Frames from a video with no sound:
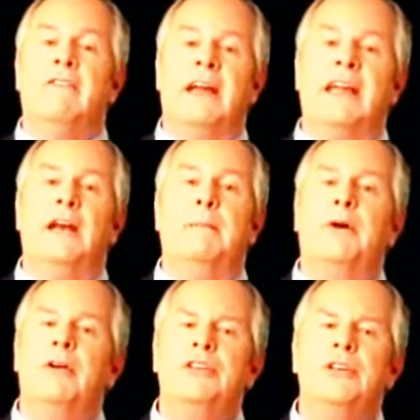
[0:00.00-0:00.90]
If I can
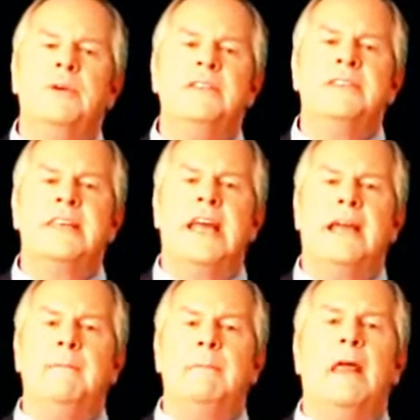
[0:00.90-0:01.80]
approach you and
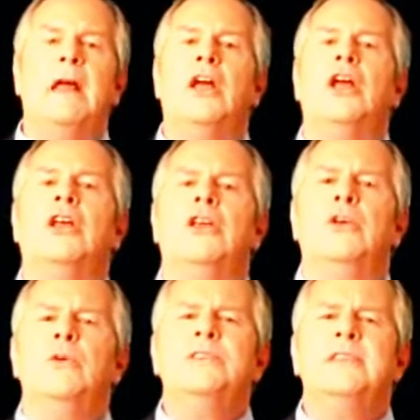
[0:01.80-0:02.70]
say,
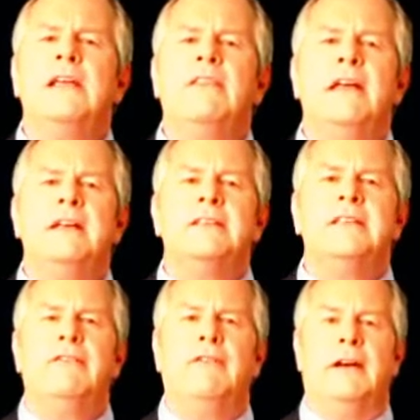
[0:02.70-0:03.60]
you see things
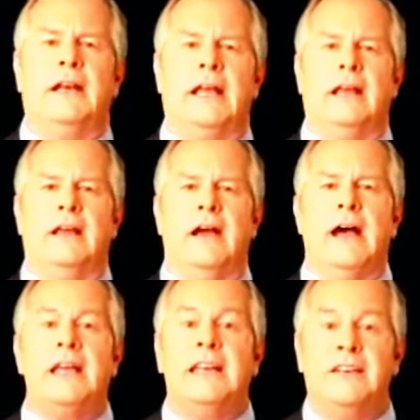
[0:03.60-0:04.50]
differently,
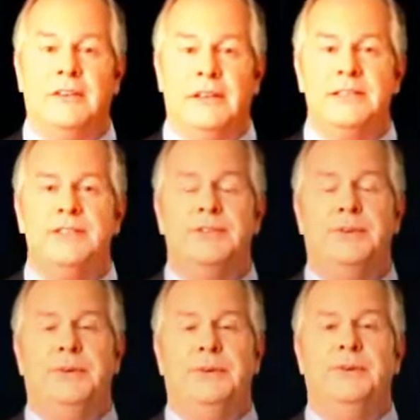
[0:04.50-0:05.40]
I need to listen
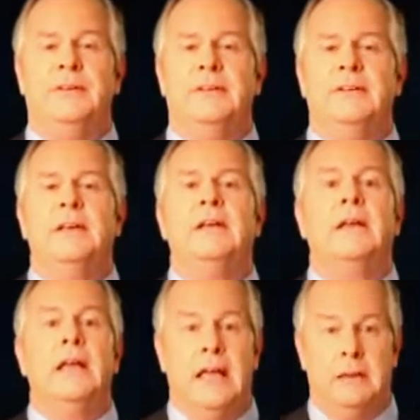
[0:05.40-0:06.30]
to you,
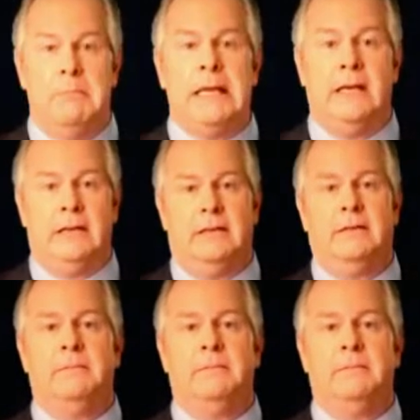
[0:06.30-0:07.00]
and mean it.